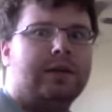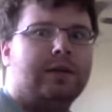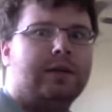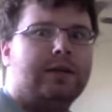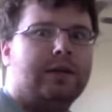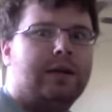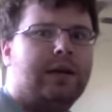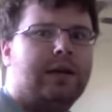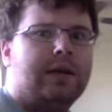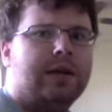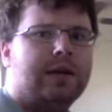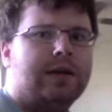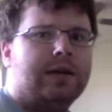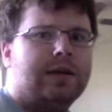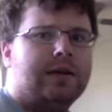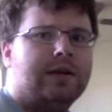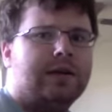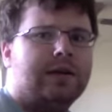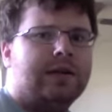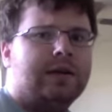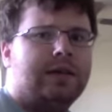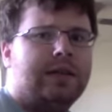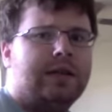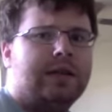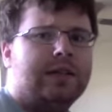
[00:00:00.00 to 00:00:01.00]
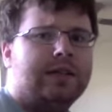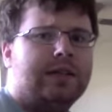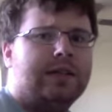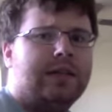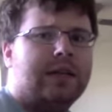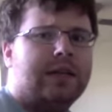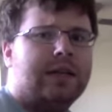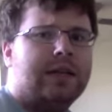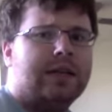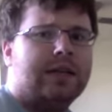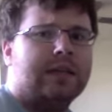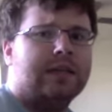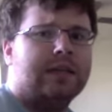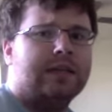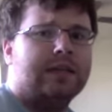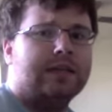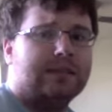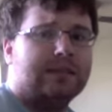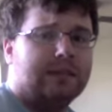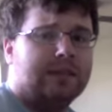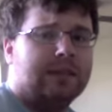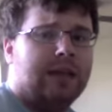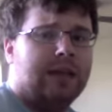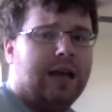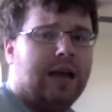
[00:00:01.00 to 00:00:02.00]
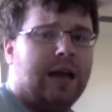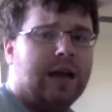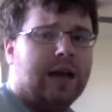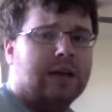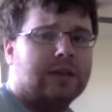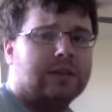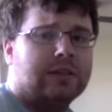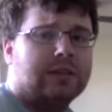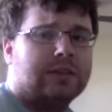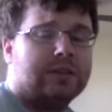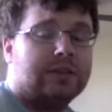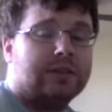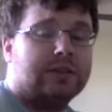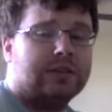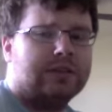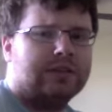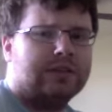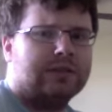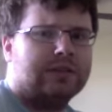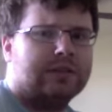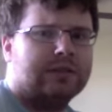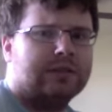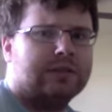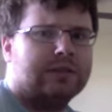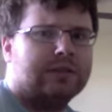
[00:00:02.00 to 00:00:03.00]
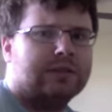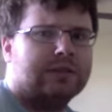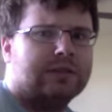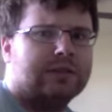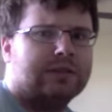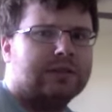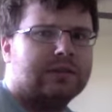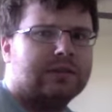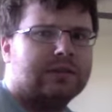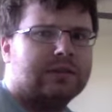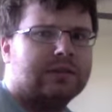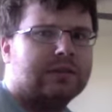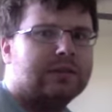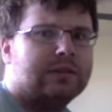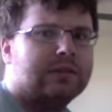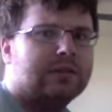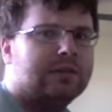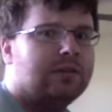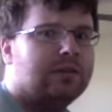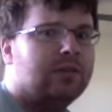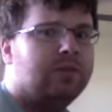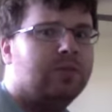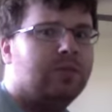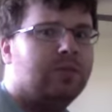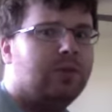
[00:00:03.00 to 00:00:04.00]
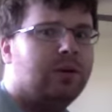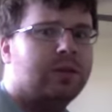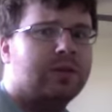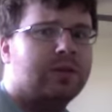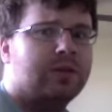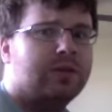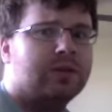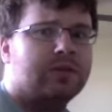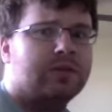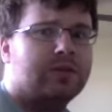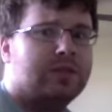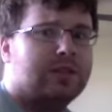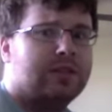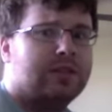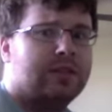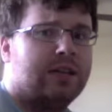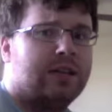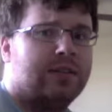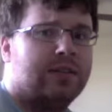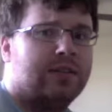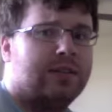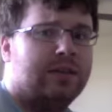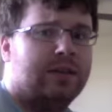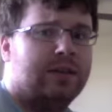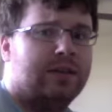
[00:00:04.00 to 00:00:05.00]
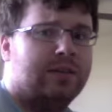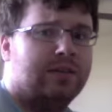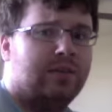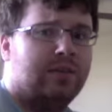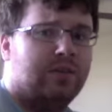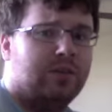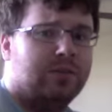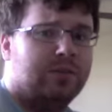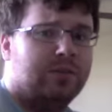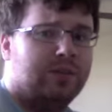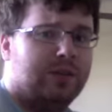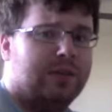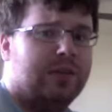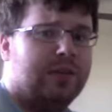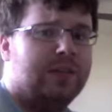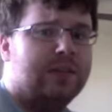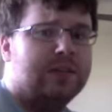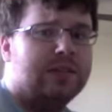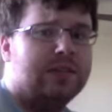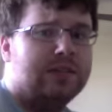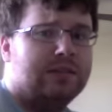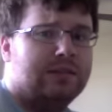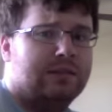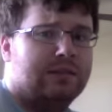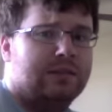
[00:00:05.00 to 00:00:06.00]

Yeah, go ahead and take it. It's on the house. Just don't point those things at me anymore, please.